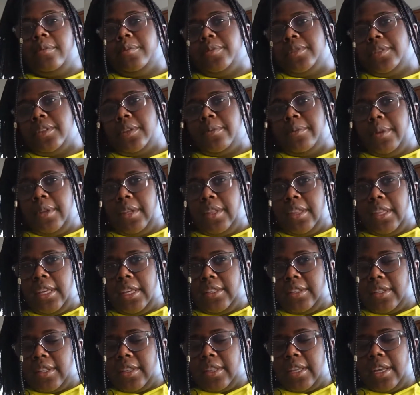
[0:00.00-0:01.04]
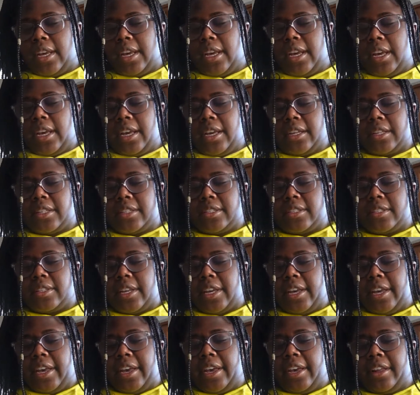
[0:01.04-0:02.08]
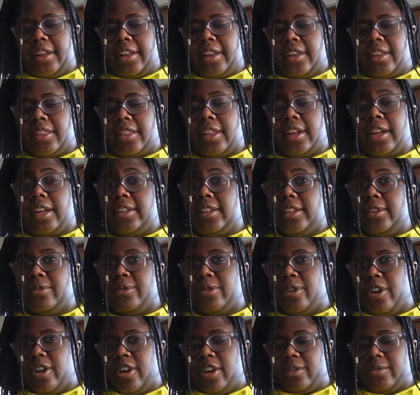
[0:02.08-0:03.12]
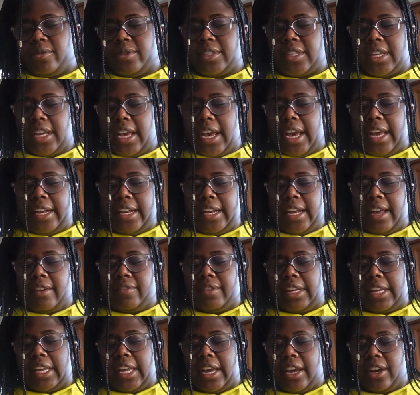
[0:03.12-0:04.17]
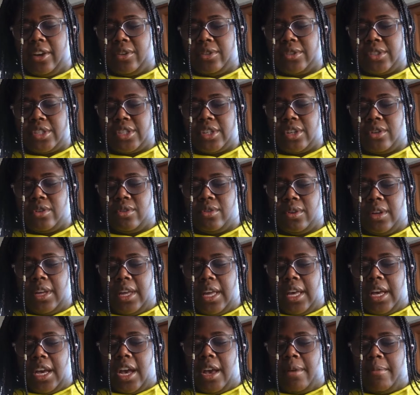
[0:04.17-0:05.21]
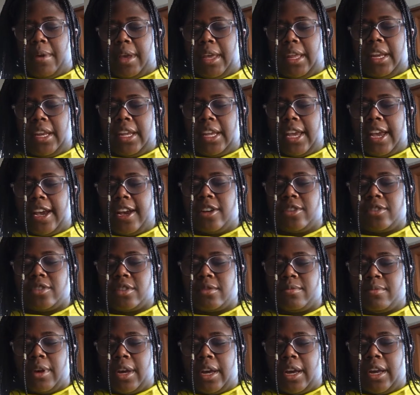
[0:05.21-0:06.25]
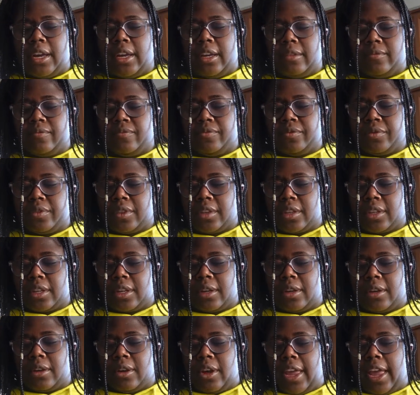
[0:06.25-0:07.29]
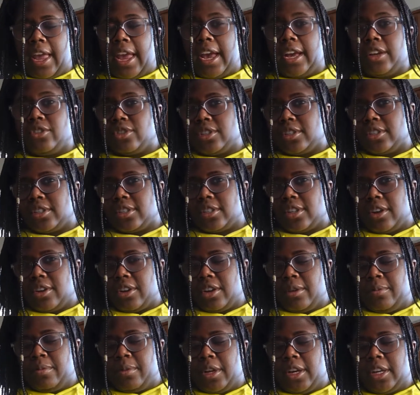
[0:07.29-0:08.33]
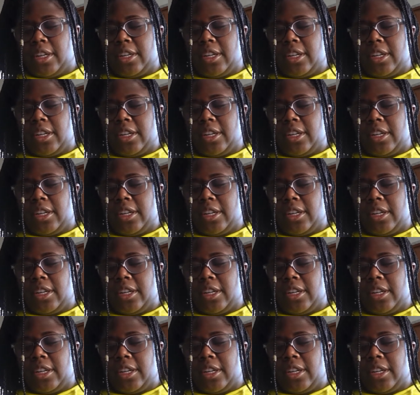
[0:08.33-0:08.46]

some of the things that they said that I did wrong was that I didn't have an account, so I made an account so my address is already plugged